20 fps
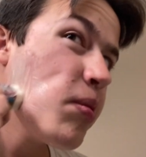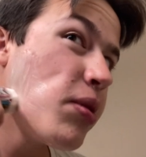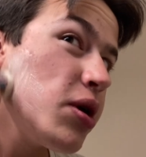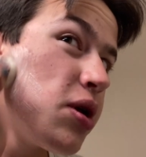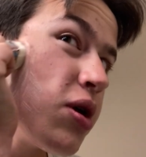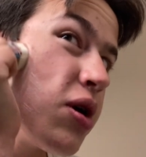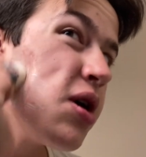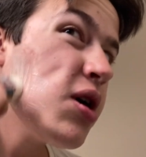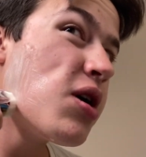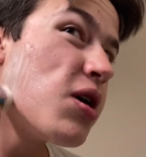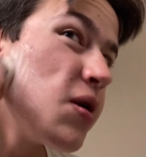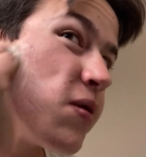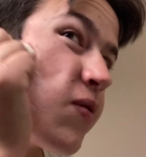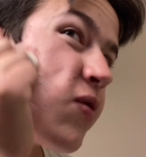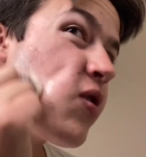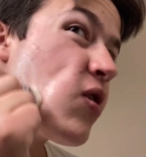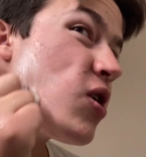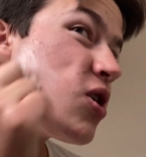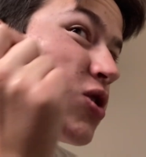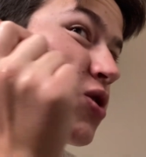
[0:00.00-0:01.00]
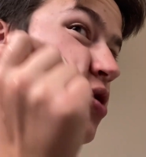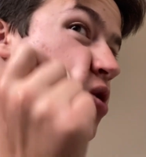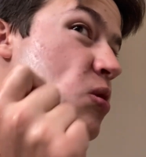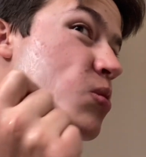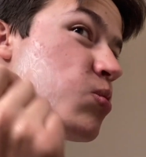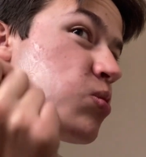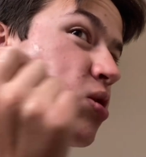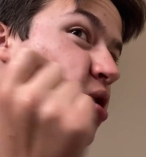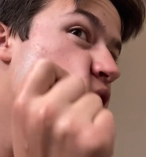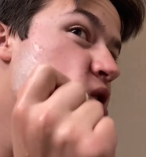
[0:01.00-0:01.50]
but you can get it for all sorts
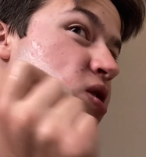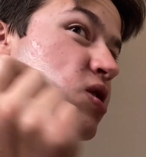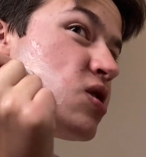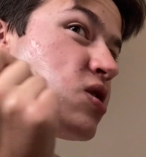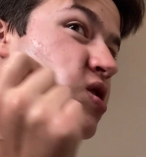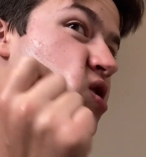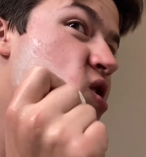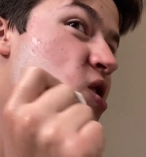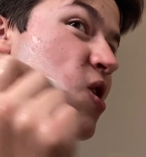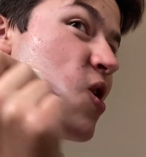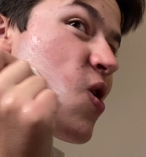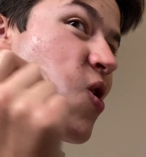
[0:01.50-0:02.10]
of prices.